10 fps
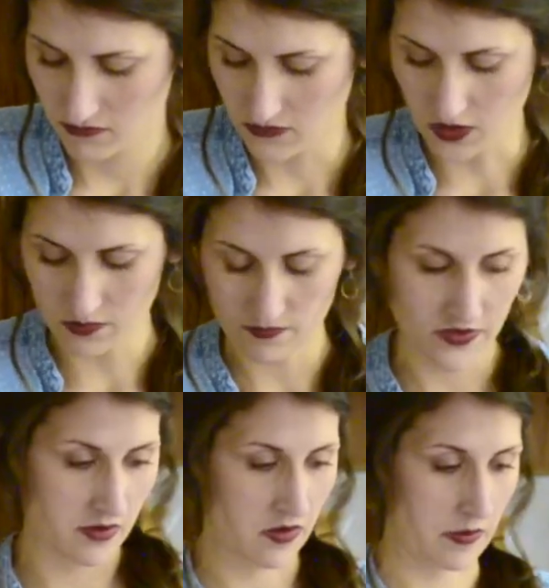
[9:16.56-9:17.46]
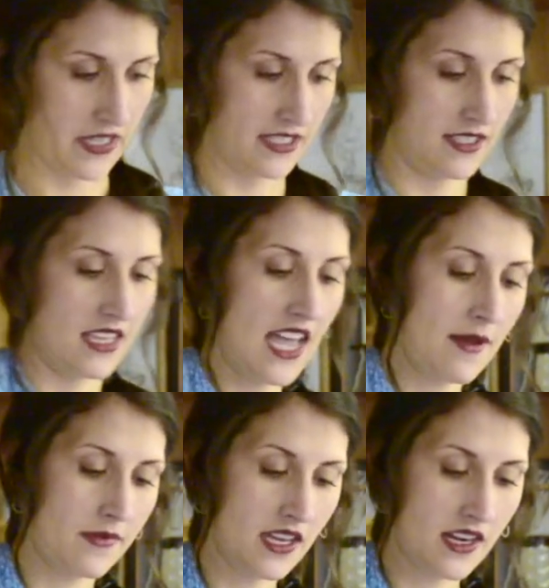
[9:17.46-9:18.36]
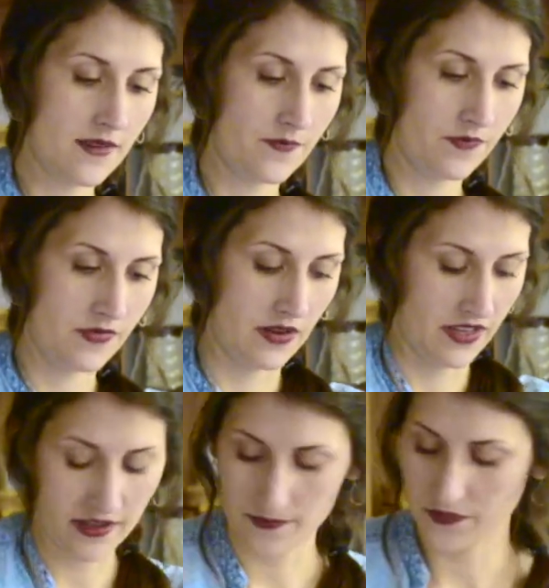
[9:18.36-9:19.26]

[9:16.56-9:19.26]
Oh, let me replace the cap here. There we go.